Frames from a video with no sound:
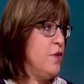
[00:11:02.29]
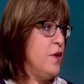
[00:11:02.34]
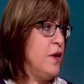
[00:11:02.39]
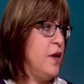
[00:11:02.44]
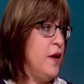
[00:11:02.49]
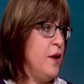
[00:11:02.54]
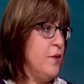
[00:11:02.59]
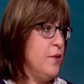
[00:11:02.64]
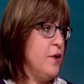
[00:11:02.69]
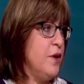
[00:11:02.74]
the
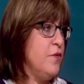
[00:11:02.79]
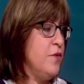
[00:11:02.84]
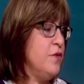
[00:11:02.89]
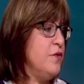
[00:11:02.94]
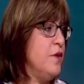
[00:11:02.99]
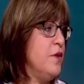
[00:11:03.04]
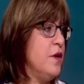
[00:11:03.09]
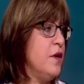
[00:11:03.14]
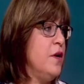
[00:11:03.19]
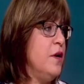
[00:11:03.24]
caregivers
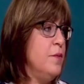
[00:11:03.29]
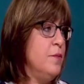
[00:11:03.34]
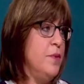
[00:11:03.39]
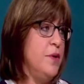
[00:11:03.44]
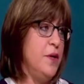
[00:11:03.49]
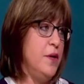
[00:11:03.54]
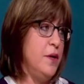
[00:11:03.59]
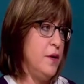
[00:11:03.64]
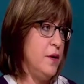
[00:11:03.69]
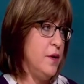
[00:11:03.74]
that the
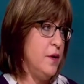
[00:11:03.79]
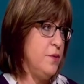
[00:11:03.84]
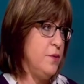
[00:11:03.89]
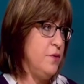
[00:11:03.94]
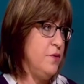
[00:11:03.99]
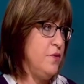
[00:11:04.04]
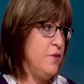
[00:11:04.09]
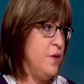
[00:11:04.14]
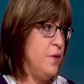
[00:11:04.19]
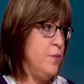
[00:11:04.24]
company
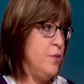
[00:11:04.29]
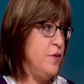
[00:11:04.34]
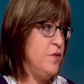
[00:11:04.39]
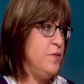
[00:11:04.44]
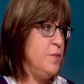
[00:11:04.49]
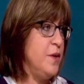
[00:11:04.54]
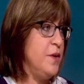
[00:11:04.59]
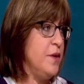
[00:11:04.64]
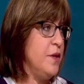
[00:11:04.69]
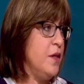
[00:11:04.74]
hires. And we
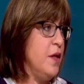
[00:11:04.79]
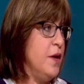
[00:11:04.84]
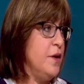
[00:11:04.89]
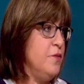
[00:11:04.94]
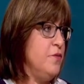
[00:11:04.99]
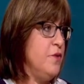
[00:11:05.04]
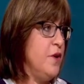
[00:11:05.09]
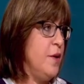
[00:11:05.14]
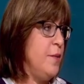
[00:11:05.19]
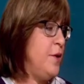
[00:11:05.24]
spend a lot
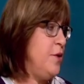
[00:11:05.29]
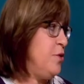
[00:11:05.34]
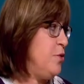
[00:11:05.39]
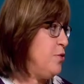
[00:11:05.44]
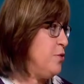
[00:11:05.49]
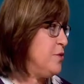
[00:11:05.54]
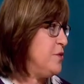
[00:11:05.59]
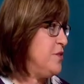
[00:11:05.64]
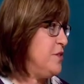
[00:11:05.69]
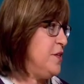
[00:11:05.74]
of time, I know
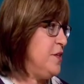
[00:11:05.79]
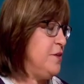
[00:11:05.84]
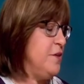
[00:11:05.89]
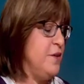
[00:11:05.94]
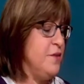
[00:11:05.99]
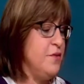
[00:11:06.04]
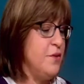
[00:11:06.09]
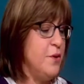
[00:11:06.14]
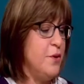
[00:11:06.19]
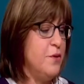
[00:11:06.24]
Christine
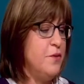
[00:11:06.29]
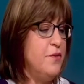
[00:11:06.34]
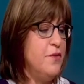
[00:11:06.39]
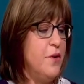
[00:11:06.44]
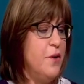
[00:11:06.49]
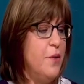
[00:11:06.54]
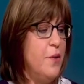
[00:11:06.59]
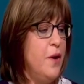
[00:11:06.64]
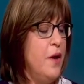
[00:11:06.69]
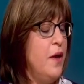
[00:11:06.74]
does
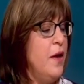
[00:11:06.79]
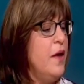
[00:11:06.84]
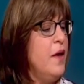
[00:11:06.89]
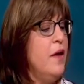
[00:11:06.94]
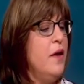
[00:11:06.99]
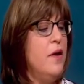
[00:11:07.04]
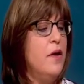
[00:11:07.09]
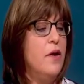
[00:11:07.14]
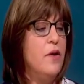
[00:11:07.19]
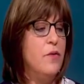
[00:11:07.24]
also,
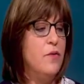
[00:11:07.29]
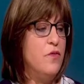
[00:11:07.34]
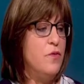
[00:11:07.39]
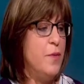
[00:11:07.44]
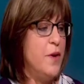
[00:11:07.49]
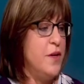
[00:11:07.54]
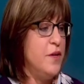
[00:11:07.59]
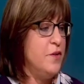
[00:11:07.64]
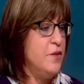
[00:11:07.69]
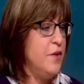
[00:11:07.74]

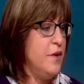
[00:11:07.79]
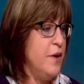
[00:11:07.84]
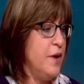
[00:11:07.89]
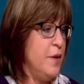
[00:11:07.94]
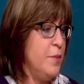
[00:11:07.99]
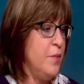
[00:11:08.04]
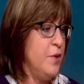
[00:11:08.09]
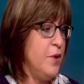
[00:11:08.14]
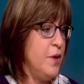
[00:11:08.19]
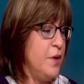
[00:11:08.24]
spending
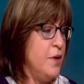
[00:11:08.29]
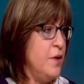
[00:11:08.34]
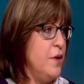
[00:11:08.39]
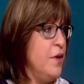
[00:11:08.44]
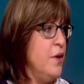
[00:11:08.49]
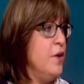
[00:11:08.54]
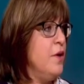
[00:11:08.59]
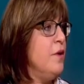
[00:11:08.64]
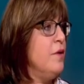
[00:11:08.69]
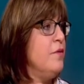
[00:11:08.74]
time on
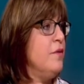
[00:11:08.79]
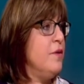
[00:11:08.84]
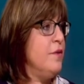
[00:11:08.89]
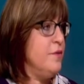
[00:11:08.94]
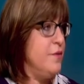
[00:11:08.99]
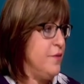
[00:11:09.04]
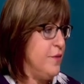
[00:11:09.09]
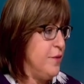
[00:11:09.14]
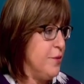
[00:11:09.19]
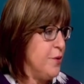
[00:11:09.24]

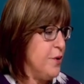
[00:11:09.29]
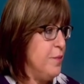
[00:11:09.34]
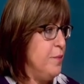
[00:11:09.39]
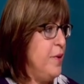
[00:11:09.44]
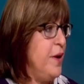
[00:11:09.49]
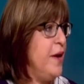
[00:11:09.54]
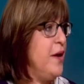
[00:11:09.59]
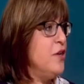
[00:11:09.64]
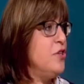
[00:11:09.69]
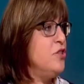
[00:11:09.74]
their
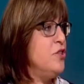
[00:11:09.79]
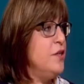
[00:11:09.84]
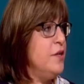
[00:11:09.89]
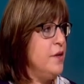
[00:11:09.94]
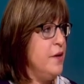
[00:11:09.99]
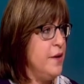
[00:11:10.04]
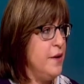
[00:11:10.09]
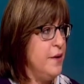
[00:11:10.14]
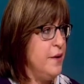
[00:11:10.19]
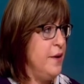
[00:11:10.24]
compassion
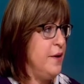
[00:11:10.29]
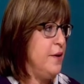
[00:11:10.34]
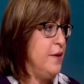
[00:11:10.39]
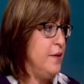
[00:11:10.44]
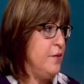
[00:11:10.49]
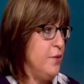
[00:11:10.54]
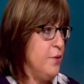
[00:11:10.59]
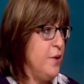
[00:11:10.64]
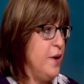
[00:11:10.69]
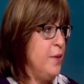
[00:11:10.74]

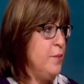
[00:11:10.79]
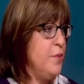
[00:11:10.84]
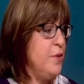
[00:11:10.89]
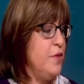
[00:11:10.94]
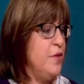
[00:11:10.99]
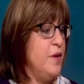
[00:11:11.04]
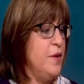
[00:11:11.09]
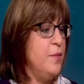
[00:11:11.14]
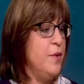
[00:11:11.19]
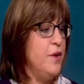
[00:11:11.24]
and their
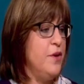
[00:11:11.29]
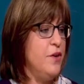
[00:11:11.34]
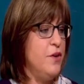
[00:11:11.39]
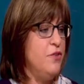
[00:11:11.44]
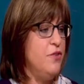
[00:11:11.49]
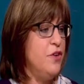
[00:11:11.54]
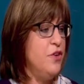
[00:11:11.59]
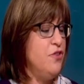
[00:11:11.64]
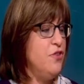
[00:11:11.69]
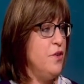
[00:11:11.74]
empathy, but in
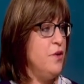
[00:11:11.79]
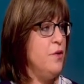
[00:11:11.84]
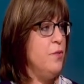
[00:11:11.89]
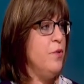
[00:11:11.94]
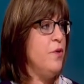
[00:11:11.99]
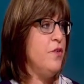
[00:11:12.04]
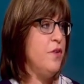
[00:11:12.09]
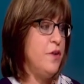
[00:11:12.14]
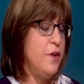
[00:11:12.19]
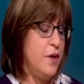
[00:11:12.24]
addition,
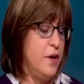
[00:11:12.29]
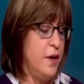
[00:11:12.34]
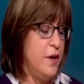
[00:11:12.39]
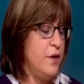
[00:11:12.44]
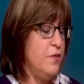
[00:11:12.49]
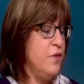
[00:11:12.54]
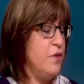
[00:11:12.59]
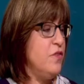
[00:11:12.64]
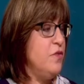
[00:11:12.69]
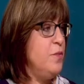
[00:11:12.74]
what
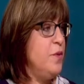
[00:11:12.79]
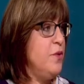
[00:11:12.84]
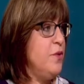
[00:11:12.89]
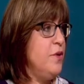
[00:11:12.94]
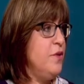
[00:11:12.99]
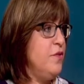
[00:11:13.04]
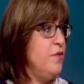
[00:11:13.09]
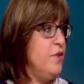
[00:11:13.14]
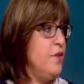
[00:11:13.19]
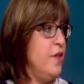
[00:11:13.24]
kind of
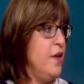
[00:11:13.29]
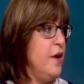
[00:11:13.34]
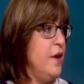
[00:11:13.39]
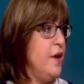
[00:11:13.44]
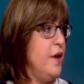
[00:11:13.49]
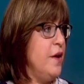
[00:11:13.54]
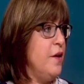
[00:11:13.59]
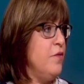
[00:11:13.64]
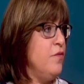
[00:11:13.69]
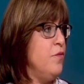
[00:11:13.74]
experience do they
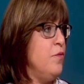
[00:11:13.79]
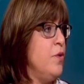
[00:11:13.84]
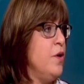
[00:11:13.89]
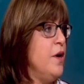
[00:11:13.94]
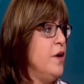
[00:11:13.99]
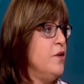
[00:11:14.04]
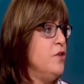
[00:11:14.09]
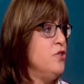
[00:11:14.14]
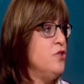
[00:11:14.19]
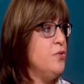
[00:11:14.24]
have, what
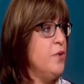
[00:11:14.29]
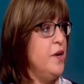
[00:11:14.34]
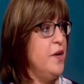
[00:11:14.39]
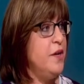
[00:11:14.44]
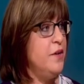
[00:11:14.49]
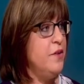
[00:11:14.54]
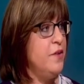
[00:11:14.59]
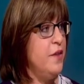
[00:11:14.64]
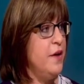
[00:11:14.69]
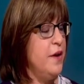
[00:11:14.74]
kind of
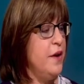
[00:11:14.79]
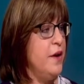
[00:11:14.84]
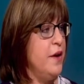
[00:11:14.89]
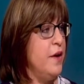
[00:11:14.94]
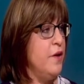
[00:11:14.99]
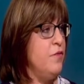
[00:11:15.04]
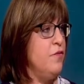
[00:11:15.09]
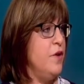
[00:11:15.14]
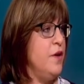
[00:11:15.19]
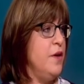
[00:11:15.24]
training do they
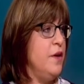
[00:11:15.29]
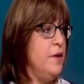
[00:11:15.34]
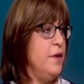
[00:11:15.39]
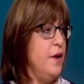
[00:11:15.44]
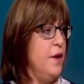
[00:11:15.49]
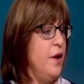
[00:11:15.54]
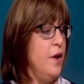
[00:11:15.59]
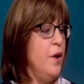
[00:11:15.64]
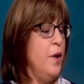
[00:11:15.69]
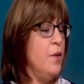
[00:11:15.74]
have, and
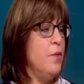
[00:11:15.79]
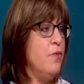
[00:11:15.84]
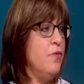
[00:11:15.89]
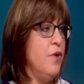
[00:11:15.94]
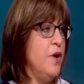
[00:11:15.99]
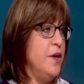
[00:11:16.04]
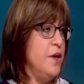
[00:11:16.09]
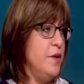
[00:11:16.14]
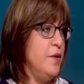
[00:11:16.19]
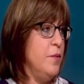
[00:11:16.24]

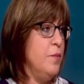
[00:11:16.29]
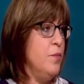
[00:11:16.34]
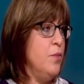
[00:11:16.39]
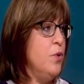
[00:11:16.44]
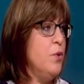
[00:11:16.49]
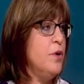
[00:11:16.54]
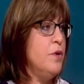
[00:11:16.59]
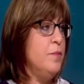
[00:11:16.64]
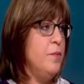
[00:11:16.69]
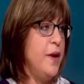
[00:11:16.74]
running
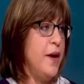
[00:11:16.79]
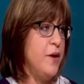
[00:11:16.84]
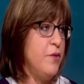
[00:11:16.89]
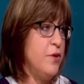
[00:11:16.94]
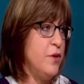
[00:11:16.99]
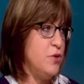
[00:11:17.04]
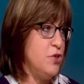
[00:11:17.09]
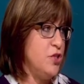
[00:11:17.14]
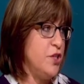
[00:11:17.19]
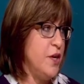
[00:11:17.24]
more
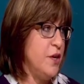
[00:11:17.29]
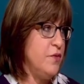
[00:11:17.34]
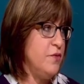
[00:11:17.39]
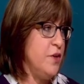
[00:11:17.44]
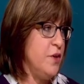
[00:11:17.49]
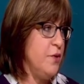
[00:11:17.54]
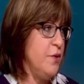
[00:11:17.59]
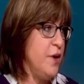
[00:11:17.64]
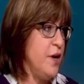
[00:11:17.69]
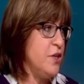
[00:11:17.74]
background checks
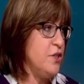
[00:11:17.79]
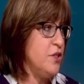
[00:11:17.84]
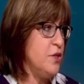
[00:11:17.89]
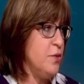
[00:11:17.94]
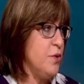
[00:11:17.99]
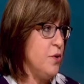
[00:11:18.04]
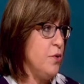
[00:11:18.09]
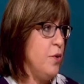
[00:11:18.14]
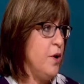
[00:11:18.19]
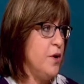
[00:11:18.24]
than are actually
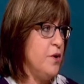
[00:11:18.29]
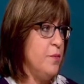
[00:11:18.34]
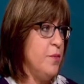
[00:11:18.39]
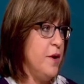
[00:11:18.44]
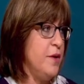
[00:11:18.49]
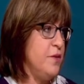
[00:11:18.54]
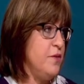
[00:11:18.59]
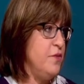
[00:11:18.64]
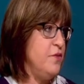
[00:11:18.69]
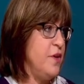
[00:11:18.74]
required
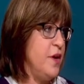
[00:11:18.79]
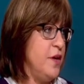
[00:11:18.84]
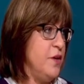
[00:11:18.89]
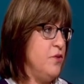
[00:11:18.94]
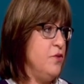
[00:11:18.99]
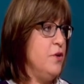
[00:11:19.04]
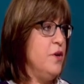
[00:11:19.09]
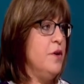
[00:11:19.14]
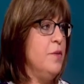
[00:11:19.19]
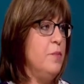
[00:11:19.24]
by the
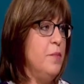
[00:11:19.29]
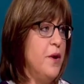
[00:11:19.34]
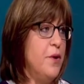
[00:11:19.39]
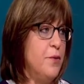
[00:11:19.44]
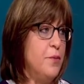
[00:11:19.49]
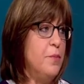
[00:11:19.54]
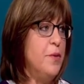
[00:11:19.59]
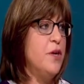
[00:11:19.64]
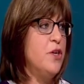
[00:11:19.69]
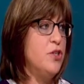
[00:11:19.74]
state. You get a
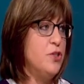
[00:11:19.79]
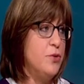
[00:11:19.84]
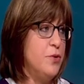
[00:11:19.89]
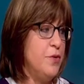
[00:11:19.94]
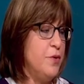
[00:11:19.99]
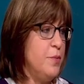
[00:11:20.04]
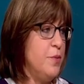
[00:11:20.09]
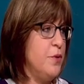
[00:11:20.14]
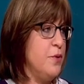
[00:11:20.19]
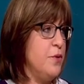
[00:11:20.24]
better picture
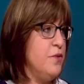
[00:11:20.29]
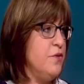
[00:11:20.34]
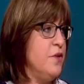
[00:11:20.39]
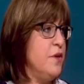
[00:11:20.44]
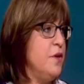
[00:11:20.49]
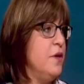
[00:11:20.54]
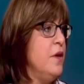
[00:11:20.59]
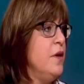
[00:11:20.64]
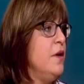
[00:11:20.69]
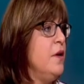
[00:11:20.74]
of the
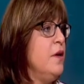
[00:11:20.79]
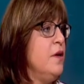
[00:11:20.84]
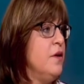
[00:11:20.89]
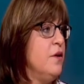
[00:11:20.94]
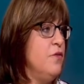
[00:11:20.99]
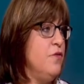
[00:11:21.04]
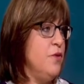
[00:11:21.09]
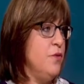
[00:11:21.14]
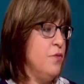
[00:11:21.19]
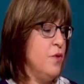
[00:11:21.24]
person
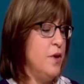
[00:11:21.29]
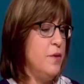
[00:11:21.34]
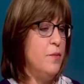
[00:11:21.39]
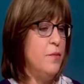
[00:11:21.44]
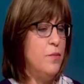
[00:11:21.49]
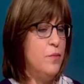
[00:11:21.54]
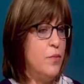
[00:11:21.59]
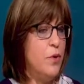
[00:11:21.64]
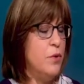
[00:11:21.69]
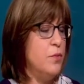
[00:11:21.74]
if you run
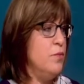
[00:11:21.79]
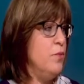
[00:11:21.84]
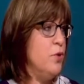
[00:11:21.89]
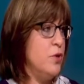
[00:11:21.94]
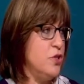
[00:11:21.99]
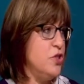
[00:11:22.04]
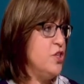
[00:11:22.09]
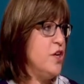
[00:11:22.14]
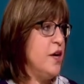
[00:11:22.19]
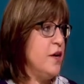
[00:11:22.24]

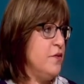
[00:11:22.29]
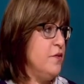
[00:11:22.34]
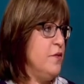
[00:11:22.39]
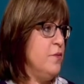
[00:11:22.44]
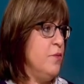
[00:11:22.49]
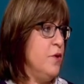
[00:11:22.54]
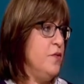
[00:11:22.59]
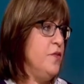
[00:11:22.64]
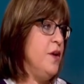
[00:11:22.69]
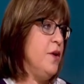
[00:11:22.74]
more checks
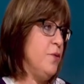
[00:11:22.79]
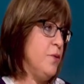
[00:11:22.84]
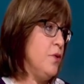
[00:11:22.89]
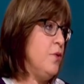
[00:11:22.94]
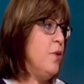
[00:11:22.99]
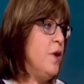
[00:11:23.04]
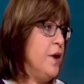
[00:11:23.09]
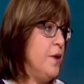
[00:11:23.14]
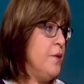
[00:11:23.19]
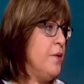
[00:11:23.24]
than what they
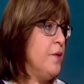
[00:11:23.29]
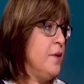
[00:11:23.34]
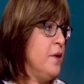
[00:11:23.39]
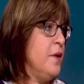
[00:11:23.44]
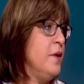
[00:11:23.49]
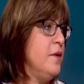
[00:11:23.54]
require.